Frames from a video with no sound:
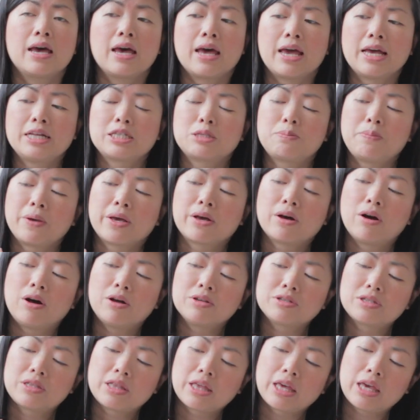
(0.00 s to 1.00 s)
It's
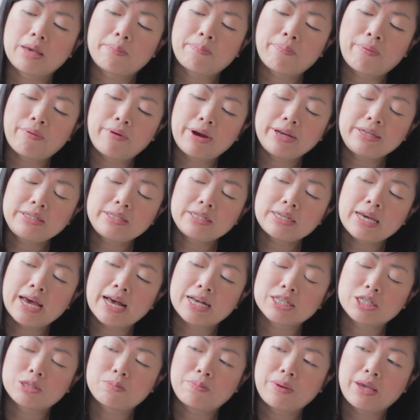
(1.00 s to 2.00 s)
because the print
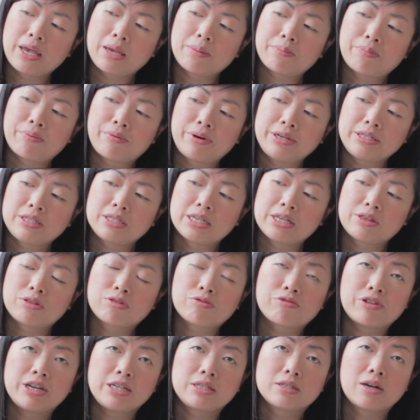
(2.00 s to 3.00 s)
has been printed
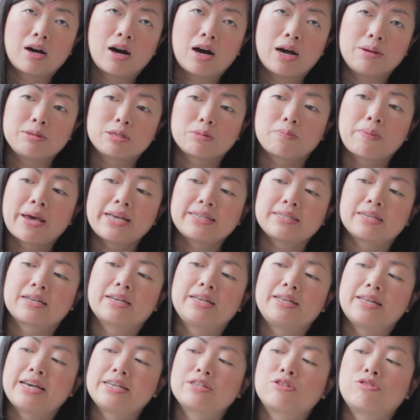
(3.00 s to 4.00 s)
3 times. Basically,
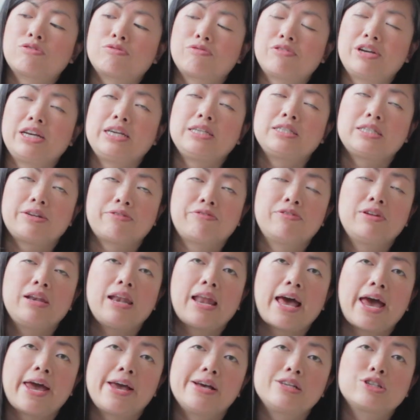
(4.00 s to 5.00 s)
there's 3 different
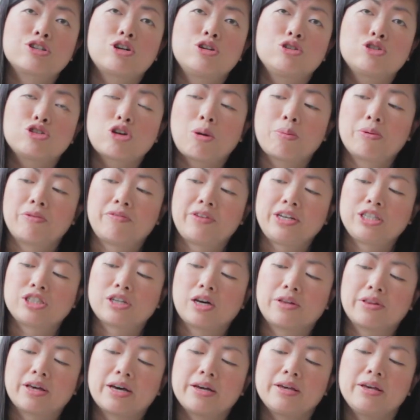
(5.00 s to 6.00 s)
layers on top of each
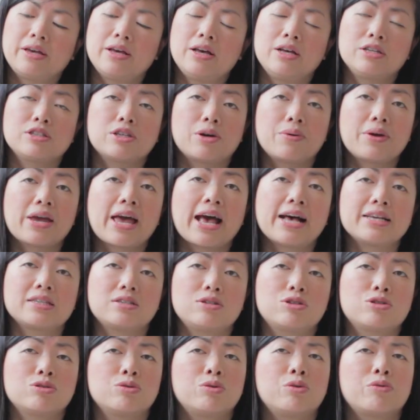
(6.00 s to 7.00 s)
other, so it has this
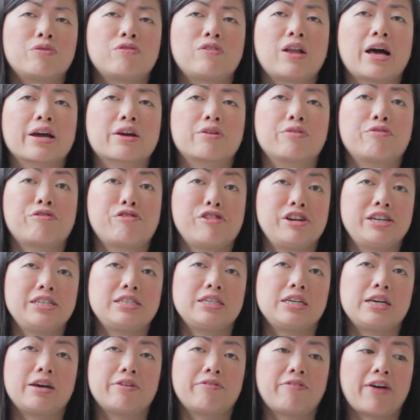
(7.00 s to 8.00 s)
sort of like a
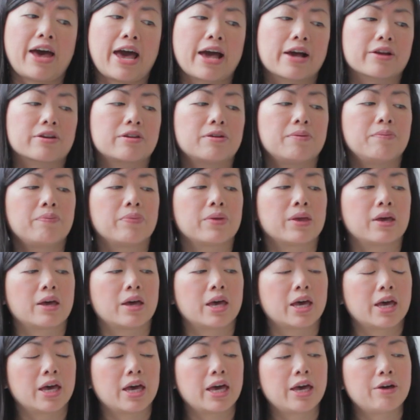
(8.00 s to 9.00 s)
3D effect.
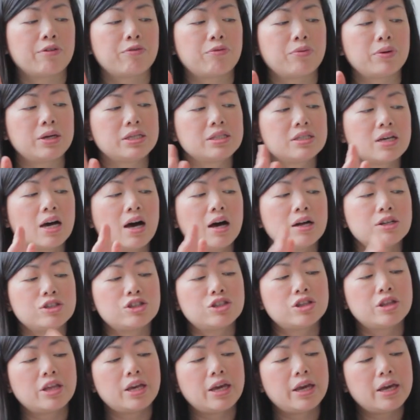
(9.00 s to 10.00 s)
If we touch
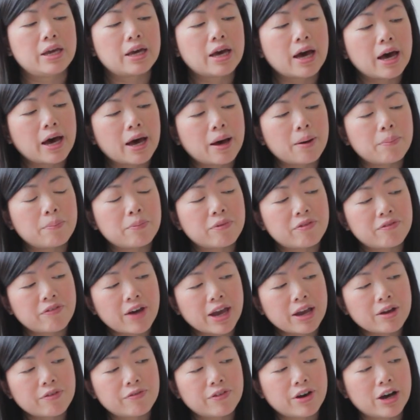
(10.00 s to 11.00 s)
the
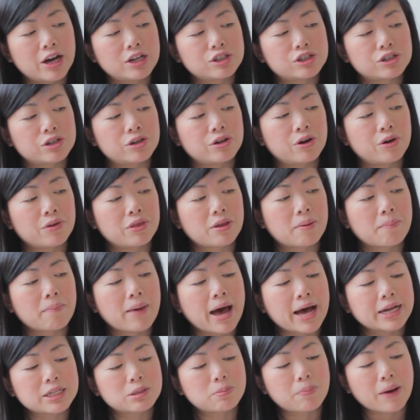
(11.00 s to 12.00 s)
fake version on the
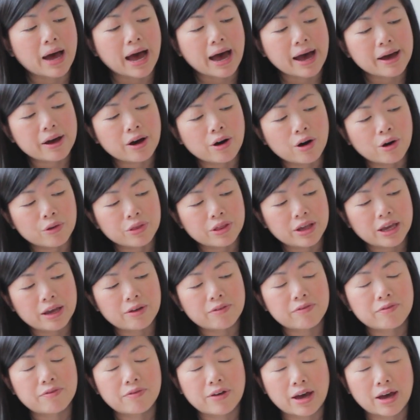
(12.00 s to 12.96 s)
matte bag, on the